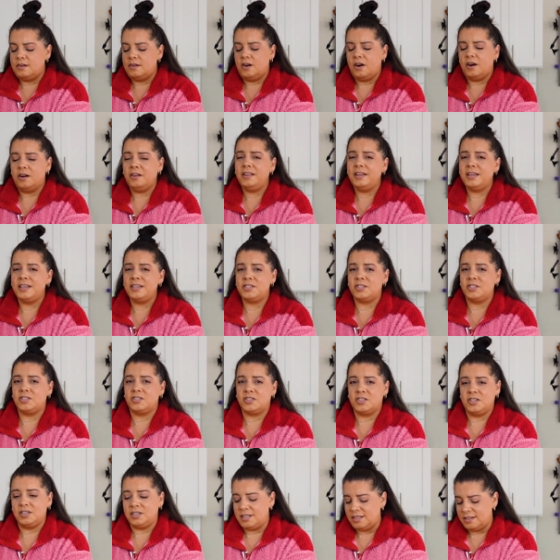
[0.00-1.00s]
garlic is
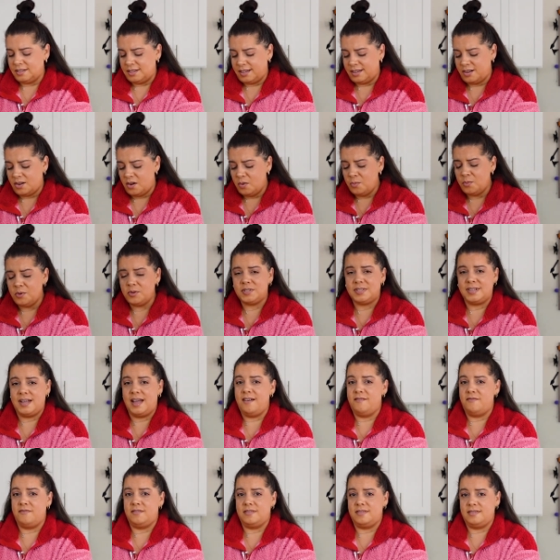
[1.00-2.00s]
just good in like almost
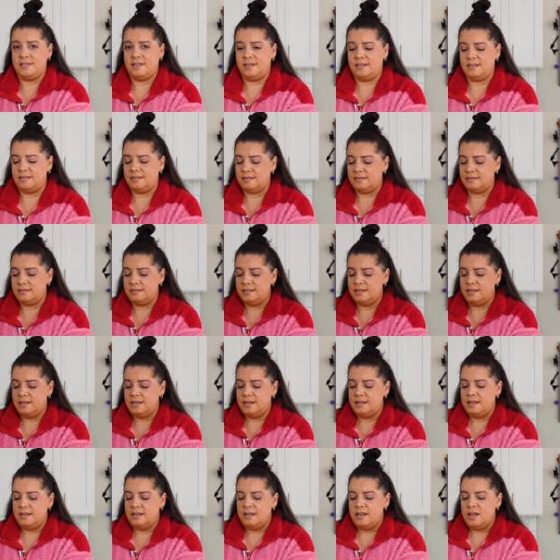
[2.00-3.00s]
everything.
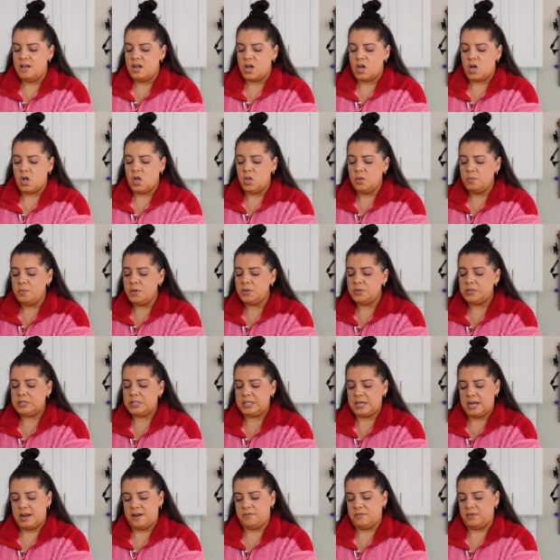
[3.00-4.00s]

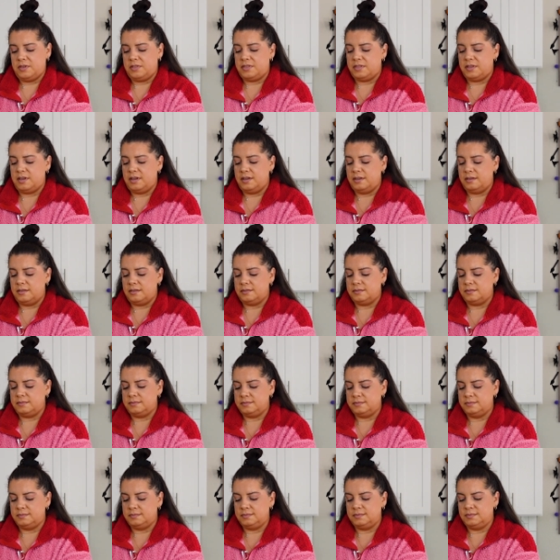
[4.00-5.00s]
Almost everything.
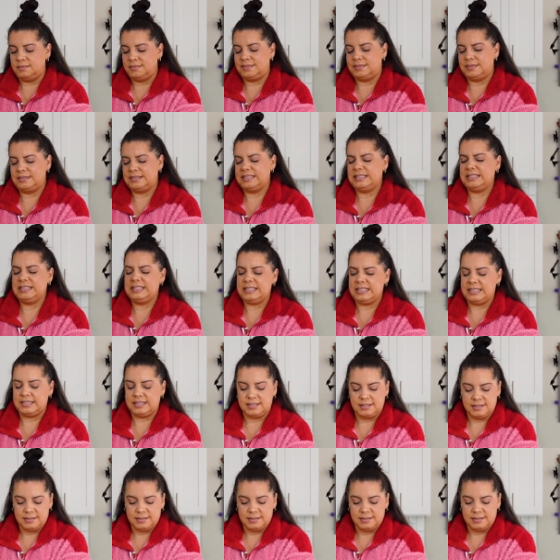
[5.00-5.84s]
Ugh.